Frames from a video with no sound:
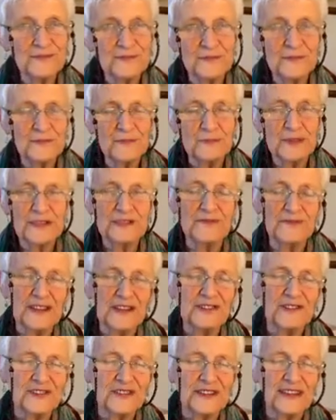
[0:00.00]
A bit of
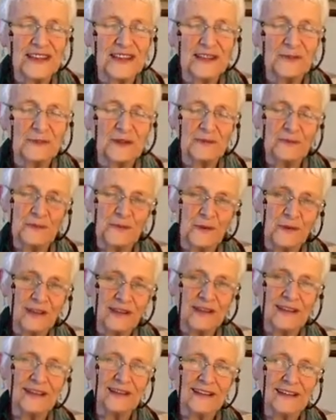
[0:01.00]
entertainment more
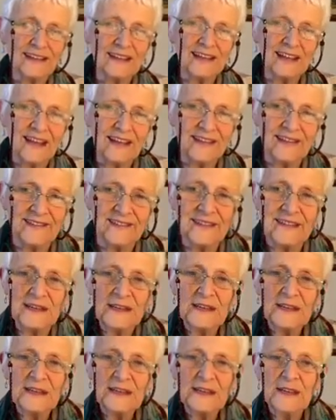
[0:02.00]
than anything else,
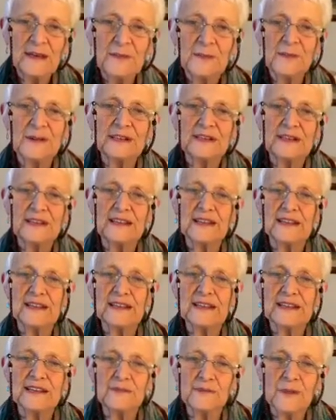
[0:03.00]
but
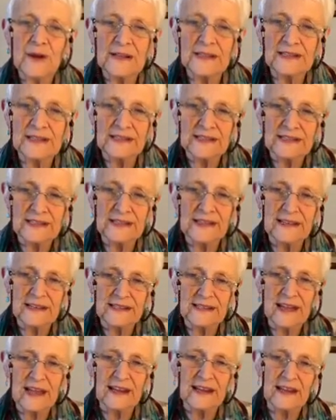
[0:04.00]
it wasn't
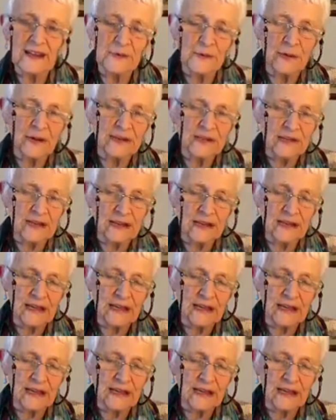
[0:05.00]
exactly what